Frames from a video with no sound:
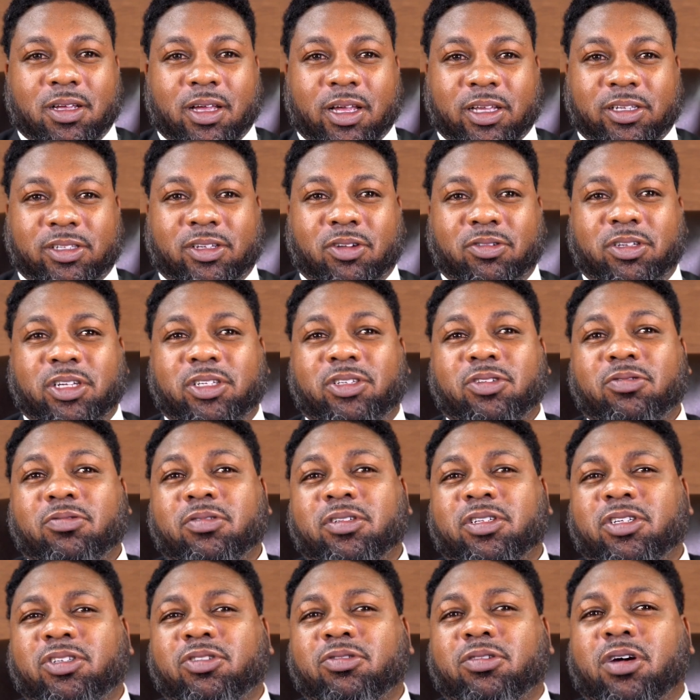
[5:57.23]
And so did
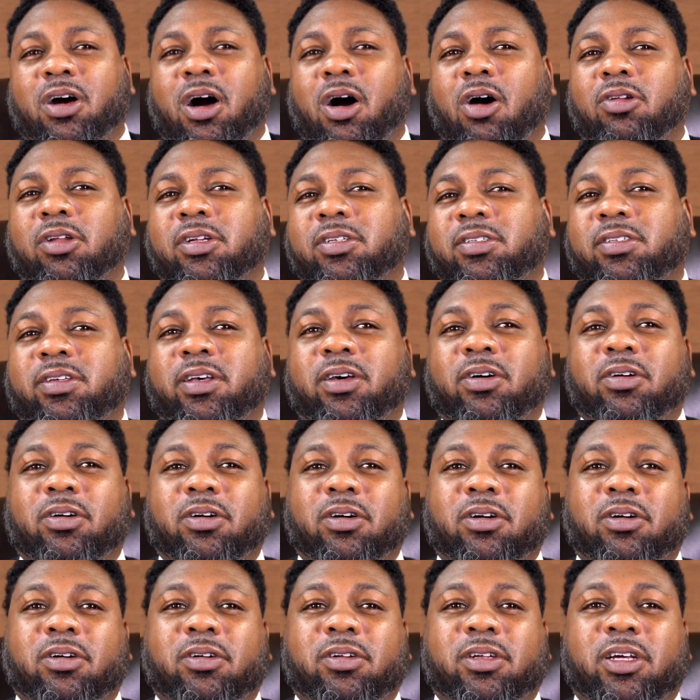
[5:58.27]
you call and tell
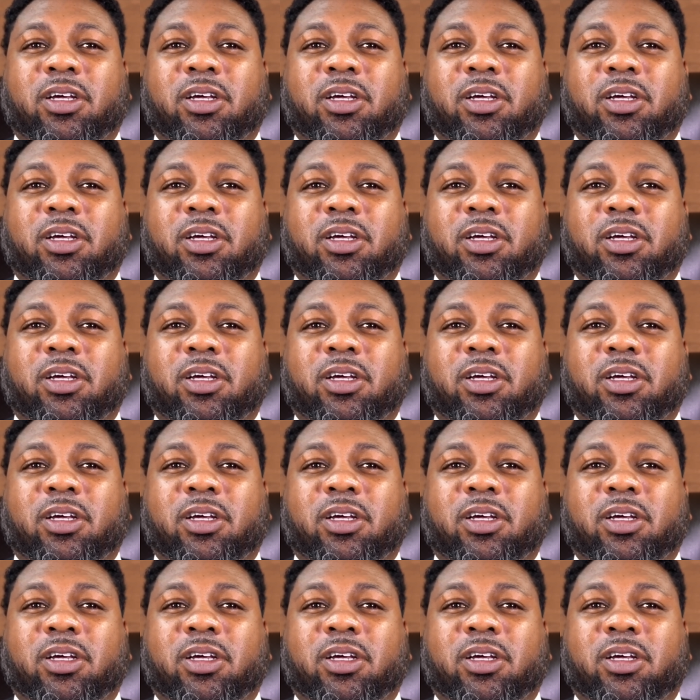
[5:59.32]
her